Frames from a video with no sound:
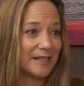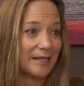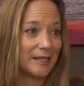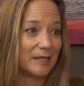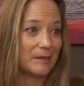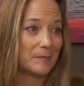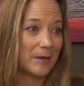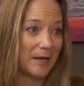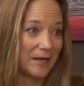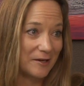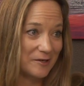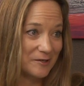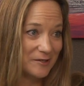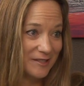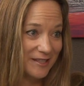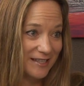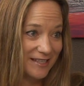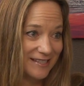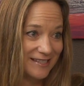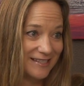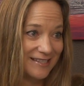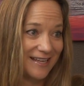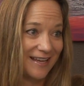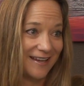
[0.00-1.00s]
and any buyers
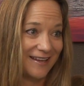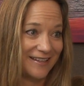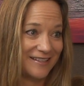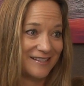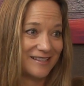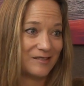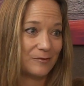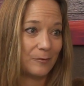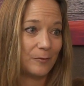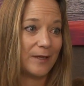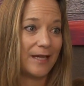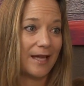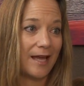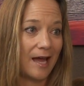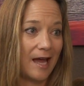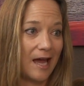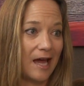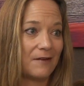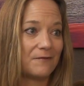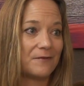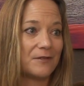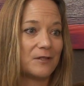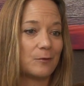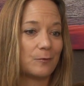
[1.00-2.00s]
these days, we
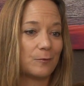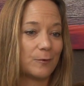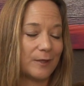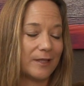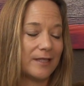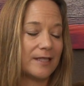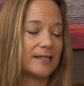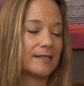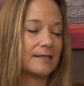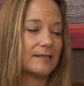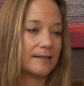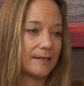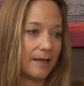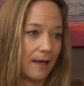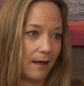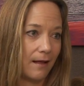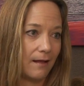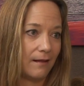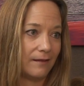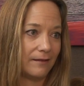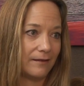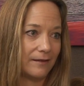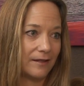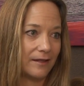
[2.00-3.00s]
have to really
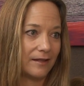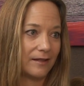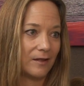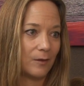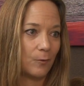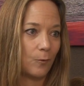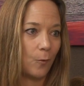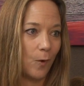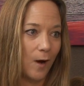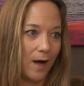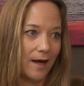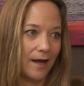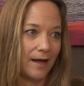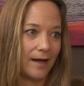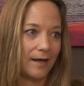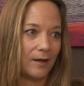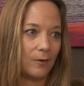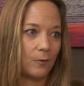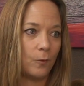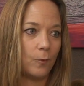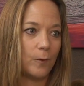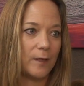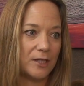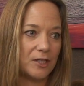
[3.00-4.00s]
sell
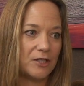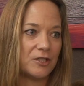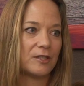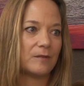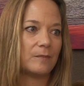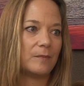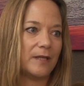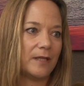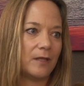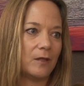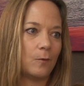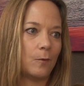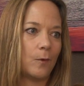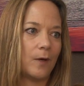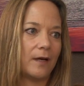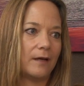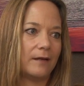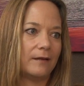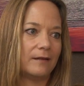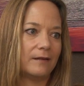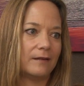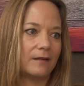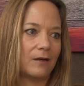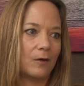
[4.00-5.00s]
why we should be the
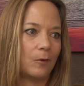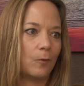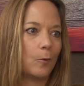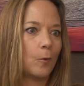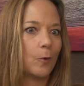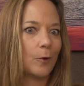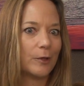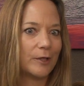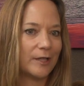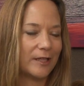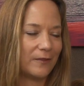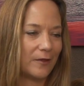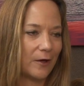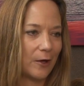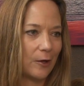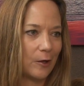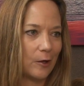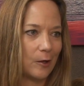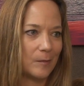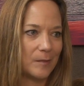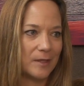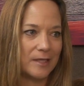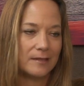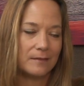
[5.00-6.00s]
one awarded the
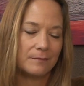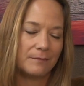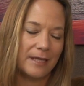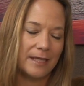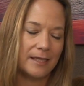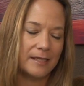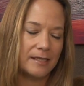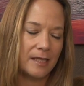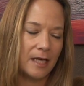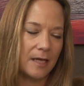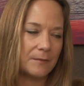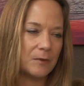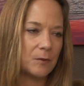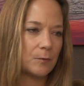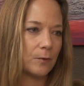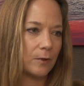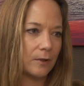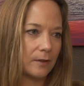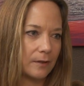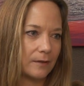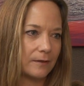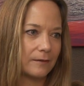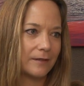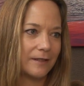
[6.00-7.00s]
home, because many times
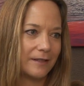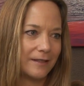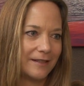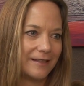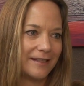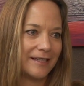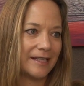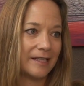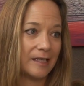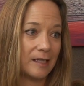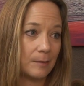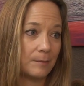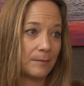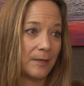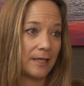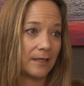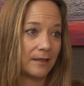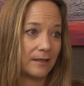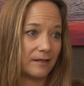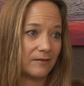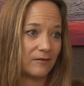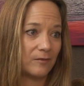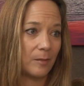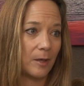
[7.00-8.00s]
we're in
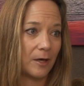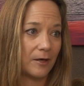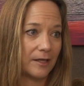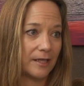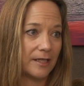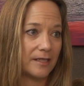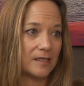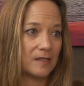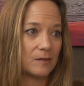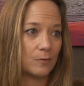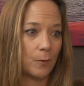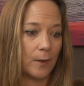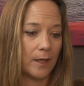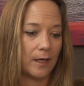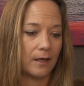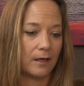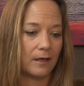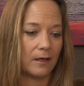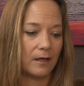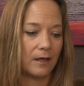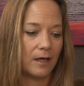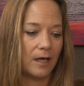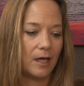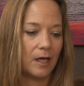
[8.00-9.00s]
competitive markets
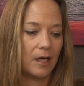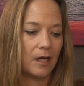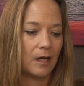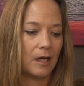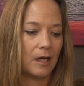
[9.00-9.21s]
where